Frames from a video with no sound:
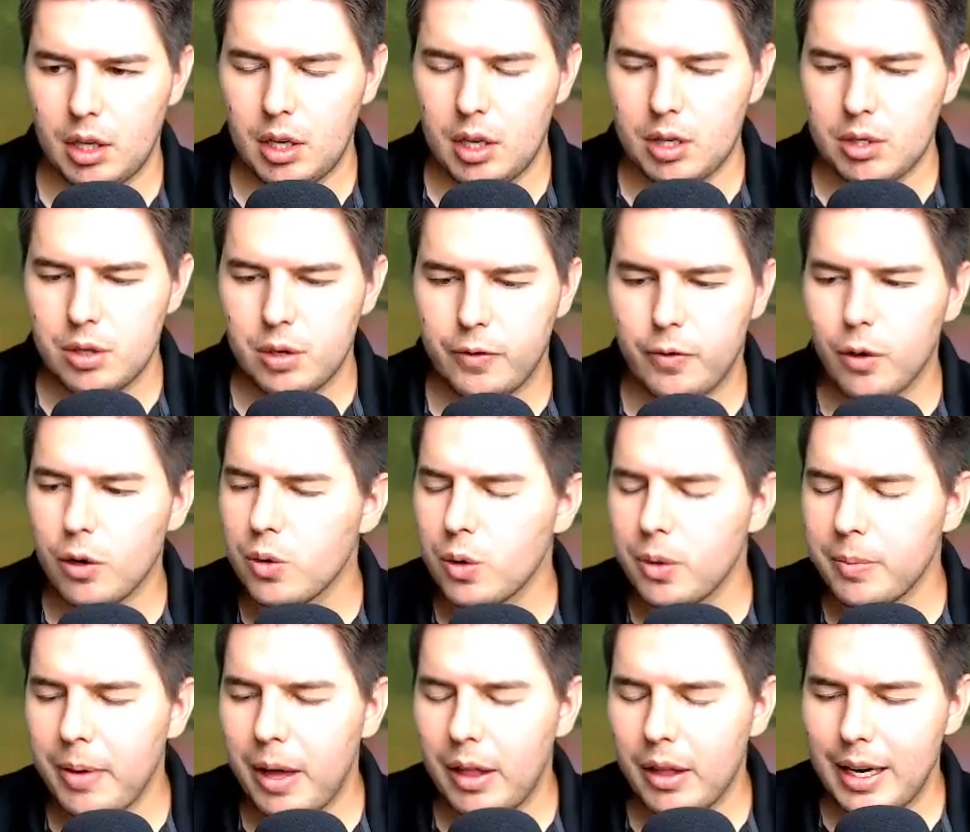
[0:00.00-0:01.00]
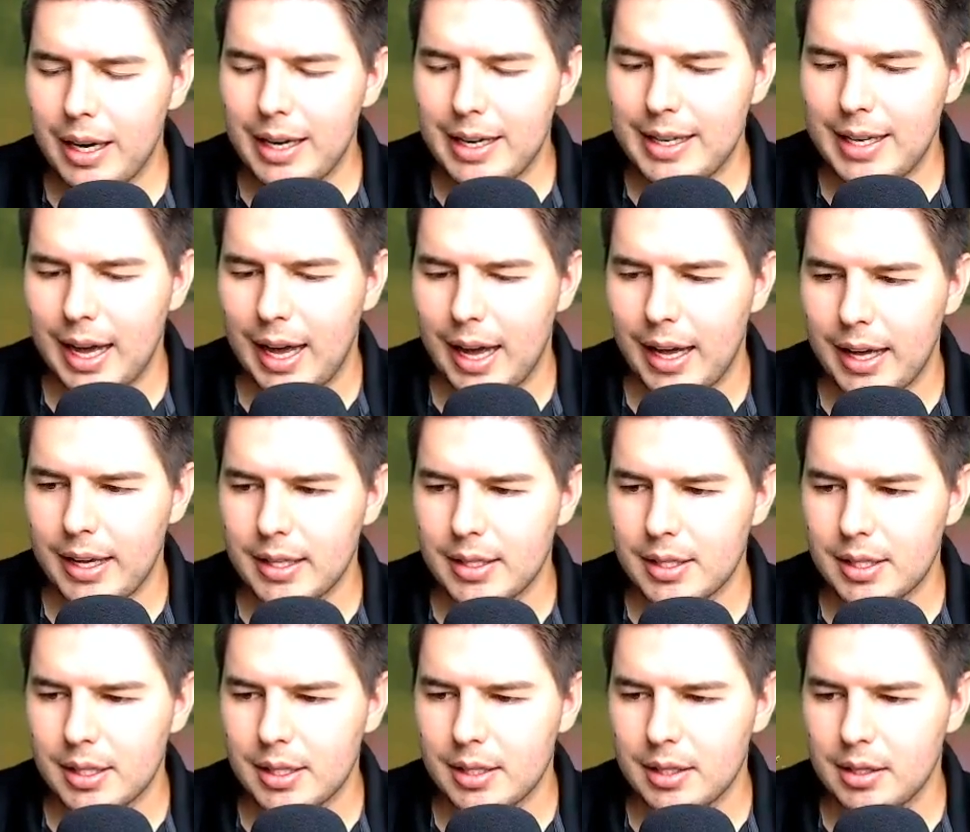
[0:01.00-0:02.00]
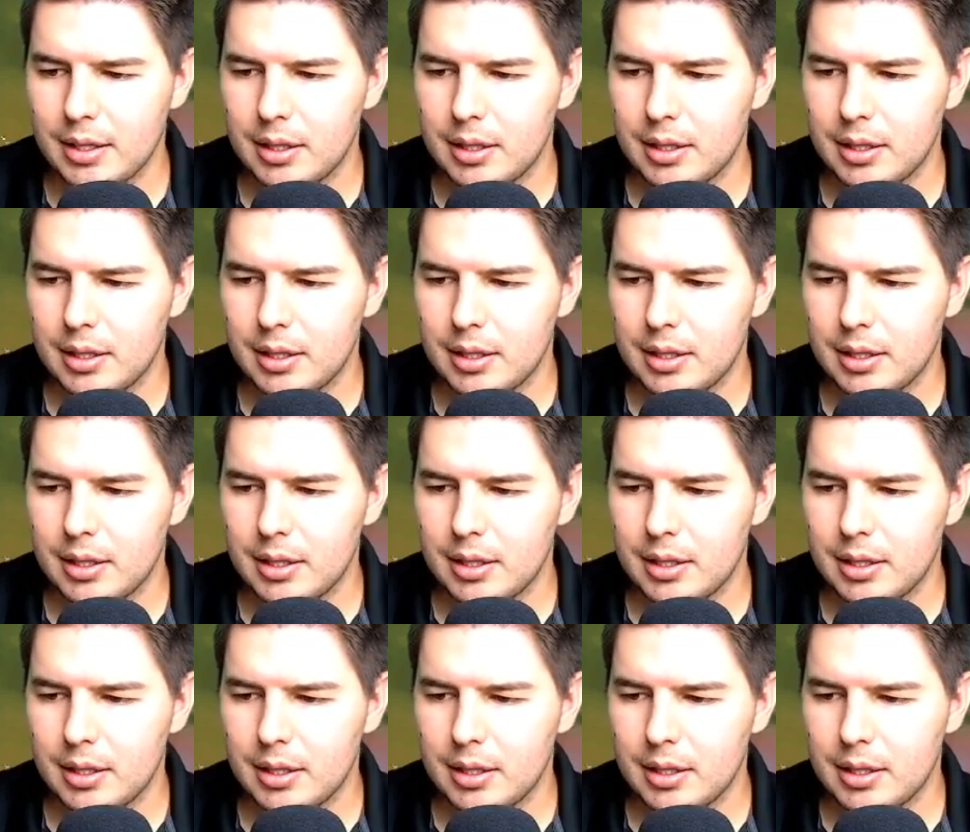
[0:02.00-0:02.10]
So Forsworn Paladin dies.